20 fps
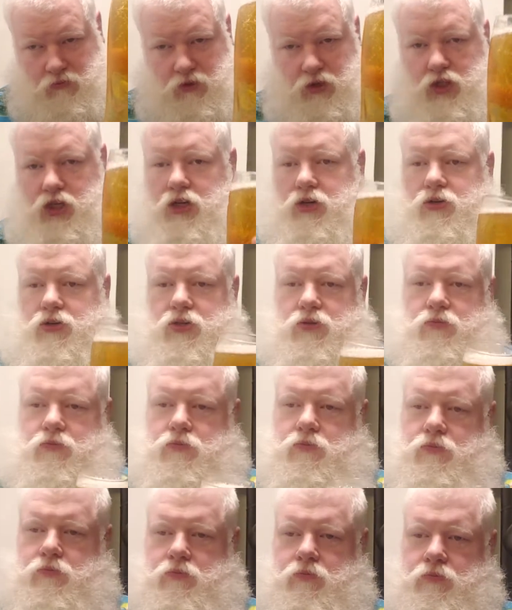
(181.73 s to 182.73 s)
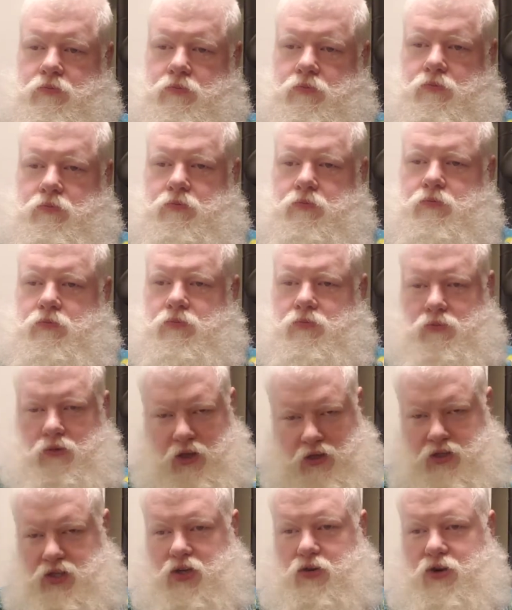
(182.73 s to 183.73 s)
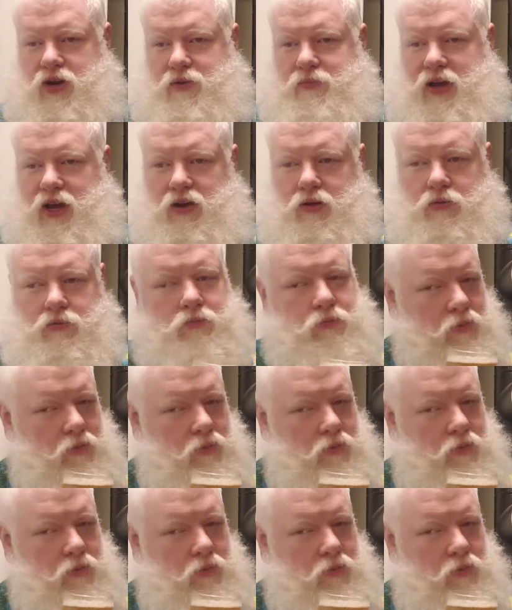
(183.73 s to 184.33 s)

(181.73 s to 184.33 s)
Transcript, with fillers: Cheers. It's a cream ale.